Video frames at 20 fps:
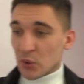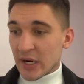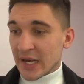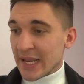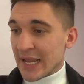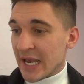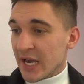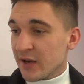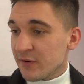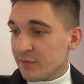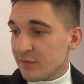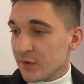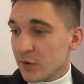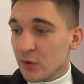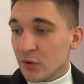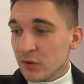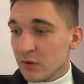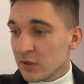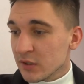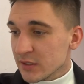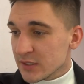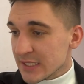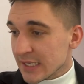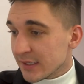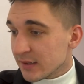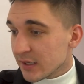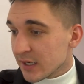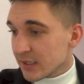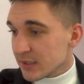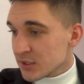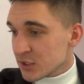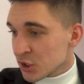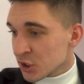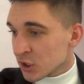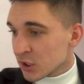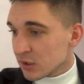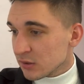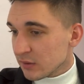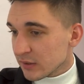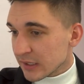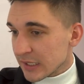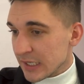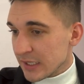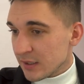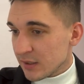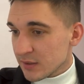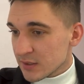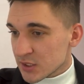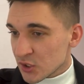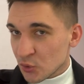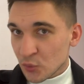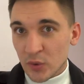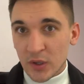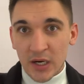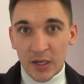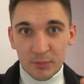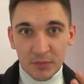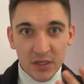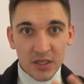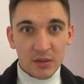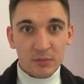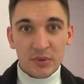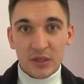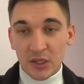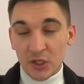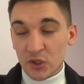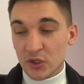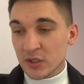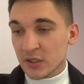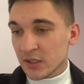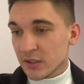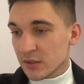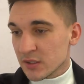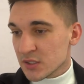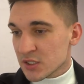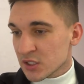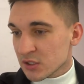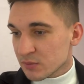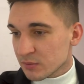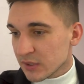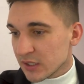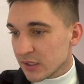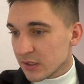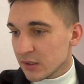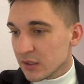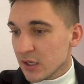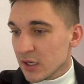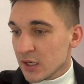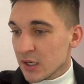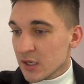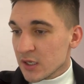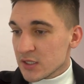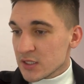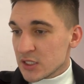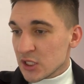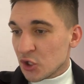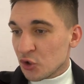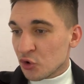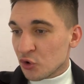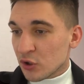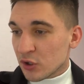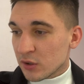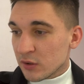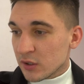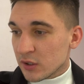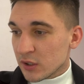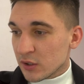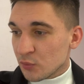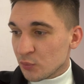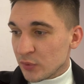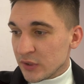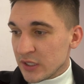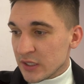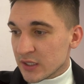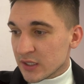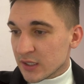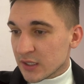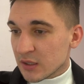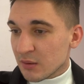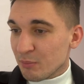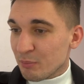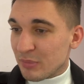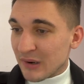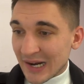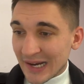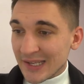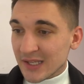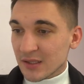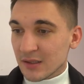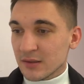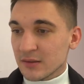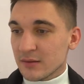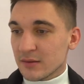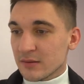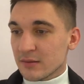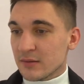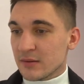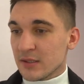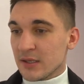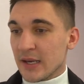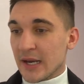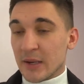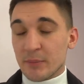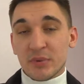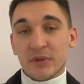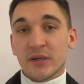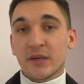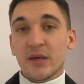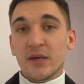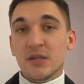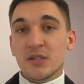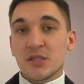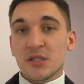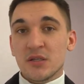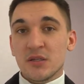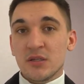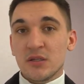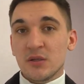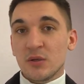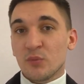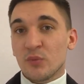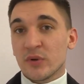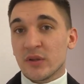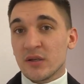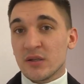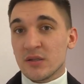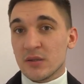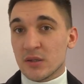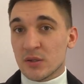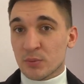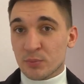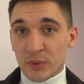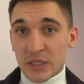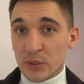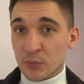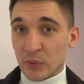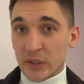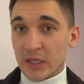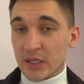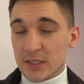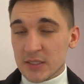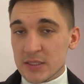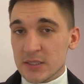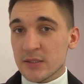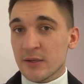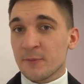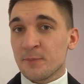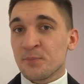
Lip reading: I have all deadlines here located, so I'm gonna be looking at a screen. So we compiled the application within 3 weeks